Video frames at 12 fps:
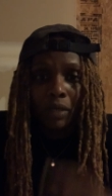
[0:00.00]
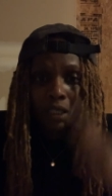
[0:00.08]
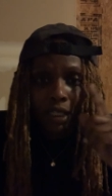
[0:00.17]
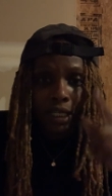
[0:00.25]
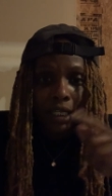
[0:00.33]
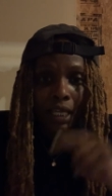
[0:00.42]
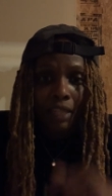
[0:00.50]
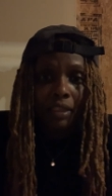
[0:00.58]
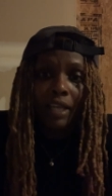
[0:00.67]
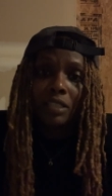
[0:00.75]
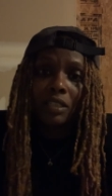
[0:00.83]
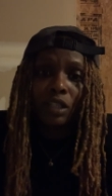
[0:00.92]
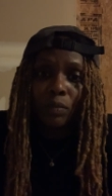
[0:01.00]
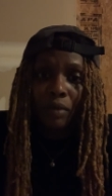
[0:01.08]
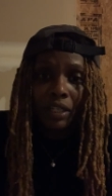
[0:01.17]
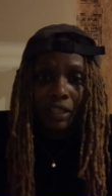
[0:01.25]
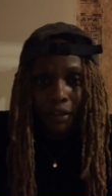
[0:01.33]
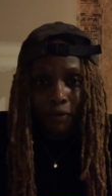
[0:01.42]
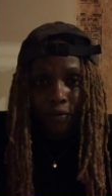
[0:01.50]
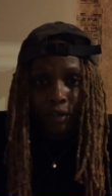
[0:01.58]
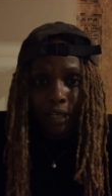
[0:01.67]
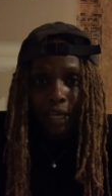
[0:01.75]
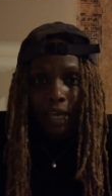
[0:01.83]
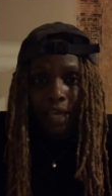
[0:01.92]
be looking at things a little bit
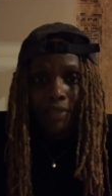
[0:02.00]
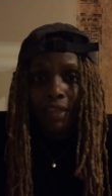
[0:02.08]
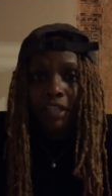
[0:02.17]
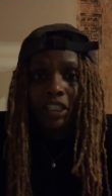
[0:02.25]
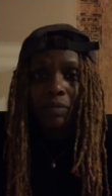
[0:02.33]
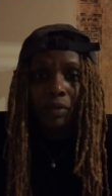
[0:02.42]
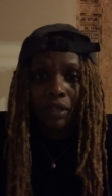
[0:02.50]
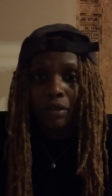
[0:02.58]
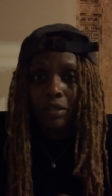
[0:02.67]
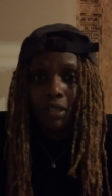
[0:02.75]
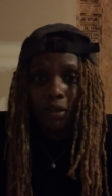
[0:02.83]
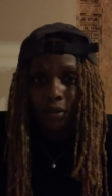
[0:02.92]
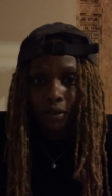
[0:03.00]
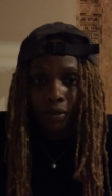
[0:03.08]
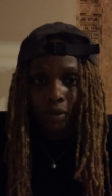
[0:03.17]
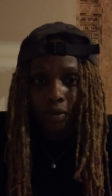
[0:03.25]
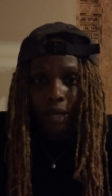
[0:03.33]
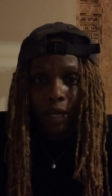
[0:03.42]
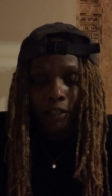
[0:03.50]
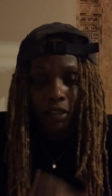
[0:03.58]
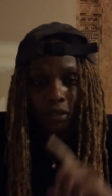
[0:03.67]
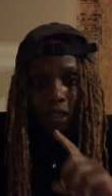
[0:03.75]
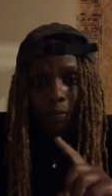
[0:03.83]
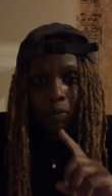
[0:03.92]
different, and that should be your circle, okay?
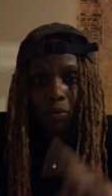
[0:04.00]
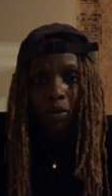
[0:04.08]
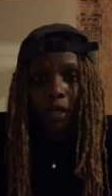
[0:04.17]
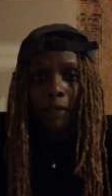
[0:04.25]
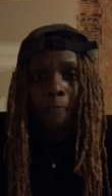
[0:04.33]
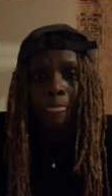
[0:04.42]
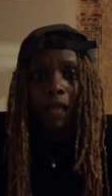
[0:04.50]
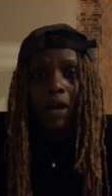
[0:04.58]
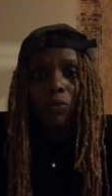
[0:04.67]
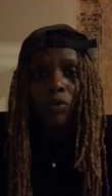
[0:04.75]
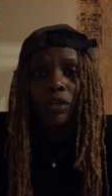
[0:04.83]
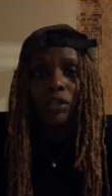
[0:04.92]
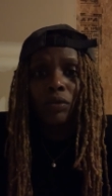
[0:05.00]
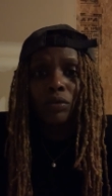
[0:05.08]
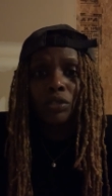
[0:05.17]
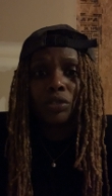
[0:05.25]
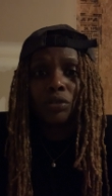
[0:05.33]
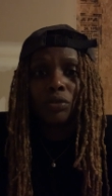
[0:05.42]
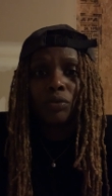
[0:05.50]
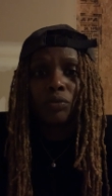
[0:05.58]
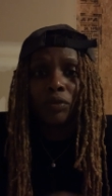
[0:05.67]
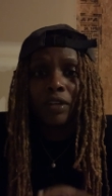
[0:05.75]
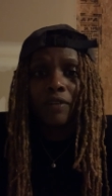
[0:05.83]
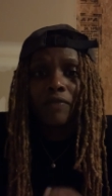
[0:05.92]
So number 1, I want you to
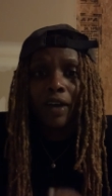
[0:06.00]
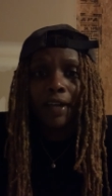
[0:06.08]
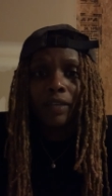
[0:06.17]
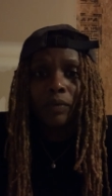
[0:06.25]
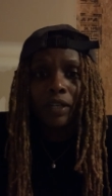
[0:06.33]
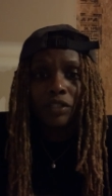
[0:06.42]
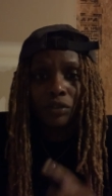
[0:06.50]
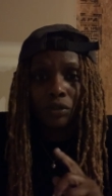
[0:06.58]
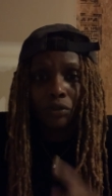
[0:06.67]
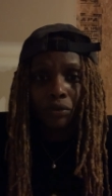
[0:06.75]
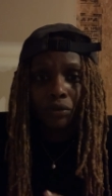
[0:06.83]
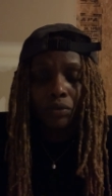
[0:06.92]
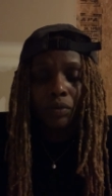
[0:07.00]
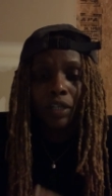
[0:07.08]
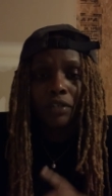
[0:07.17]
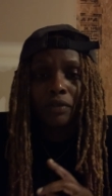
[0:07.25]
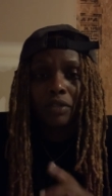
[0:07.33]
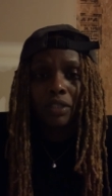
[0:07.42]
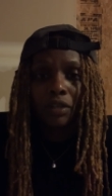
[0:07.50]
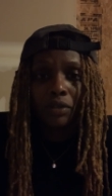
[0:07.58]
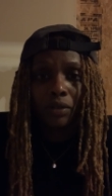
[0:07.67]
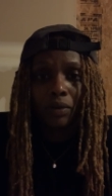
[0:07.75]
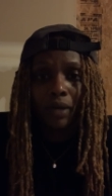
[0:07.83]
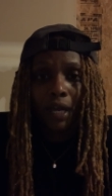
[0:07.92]
reevaluate your crew and your
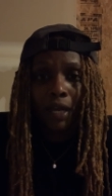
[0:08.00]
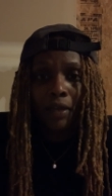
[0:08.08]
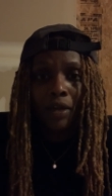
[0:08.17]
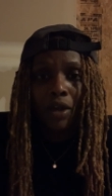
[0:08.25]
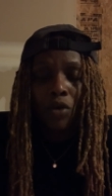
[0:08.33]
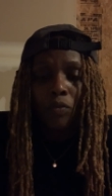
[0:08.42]
circle, okay?